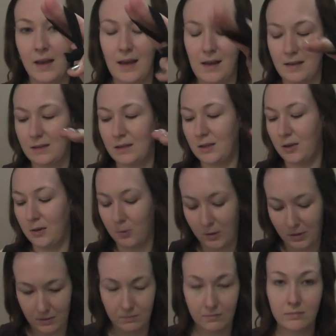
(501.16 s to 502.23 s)
And you know
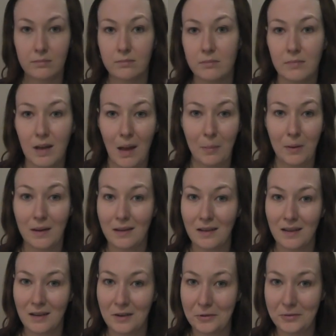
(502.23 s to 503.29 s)
what? I'm
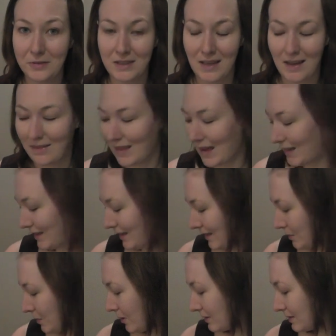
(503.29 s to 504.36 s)
happy enough to get that
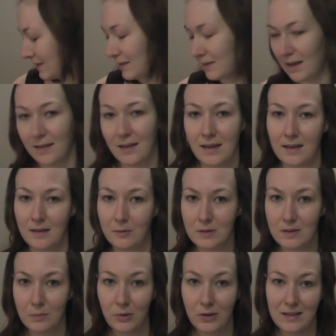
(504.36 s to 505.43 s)
in a box, because I think it
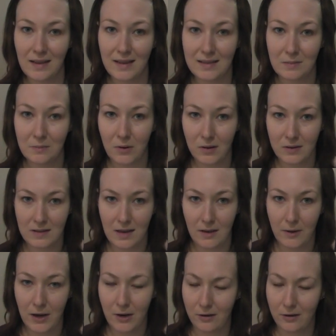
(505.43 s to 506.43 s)
was a pretty decent box anyway.